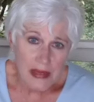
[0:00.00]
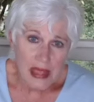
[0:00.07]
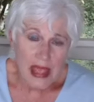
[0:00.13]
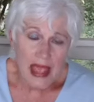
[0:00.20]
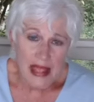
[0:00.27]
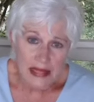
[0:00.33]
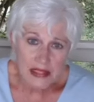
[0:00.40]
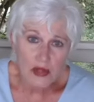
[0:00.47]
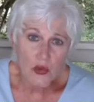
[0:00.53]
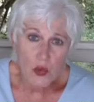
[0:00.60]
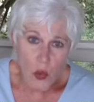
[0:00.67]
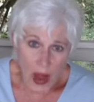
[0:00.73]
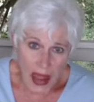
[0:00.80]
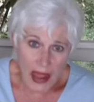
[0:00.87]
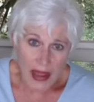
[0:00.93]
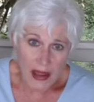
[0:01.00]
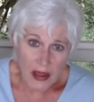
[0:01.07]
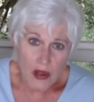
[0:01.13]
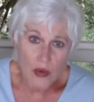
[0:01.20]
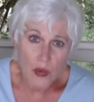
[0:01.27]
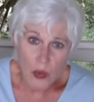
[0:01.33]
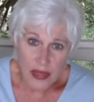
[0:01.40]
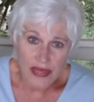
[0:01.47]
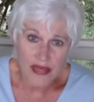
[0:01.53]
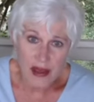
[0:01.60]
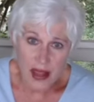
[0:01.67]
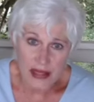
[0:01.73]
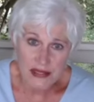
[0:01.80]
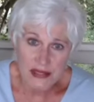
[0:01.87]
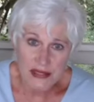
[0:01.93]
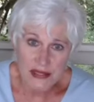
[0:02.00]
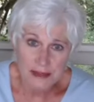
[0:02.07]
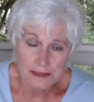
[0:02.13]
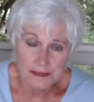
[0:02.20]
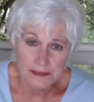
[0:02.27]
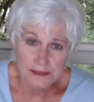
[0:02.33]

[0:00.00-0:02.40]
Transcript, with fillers: has a way with us.